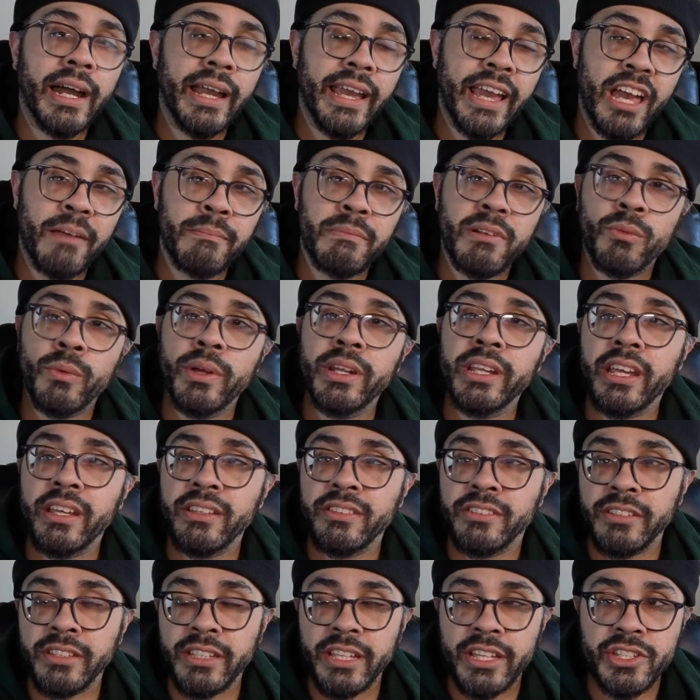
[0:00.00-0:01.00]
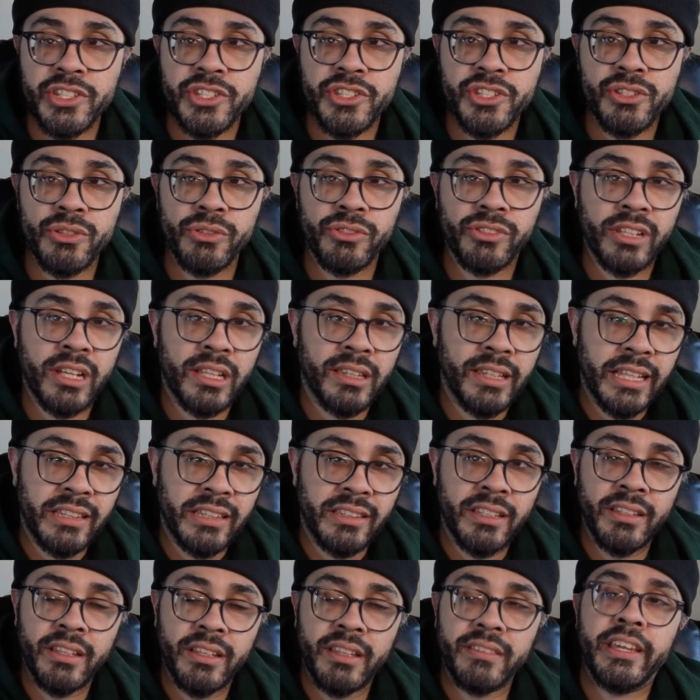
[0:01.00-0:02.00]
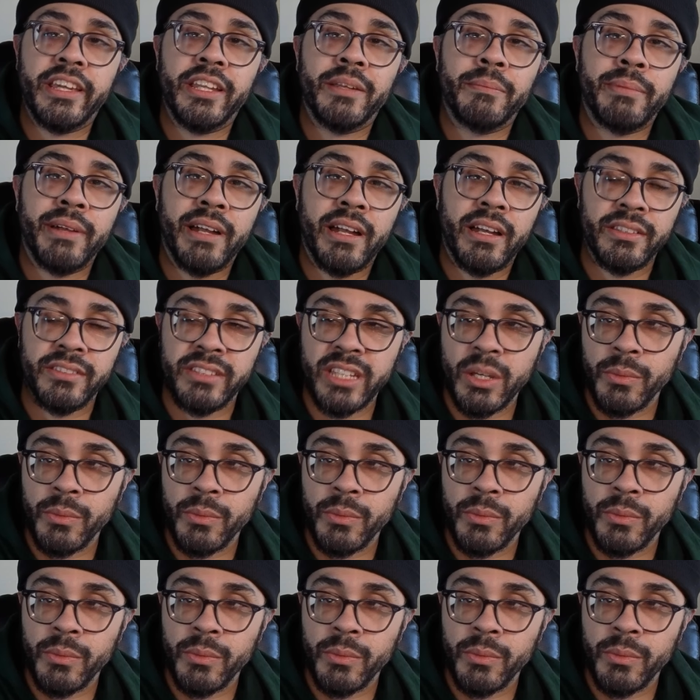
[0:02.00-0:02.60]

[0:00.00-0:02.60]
I have been running into issues collecting the data pads.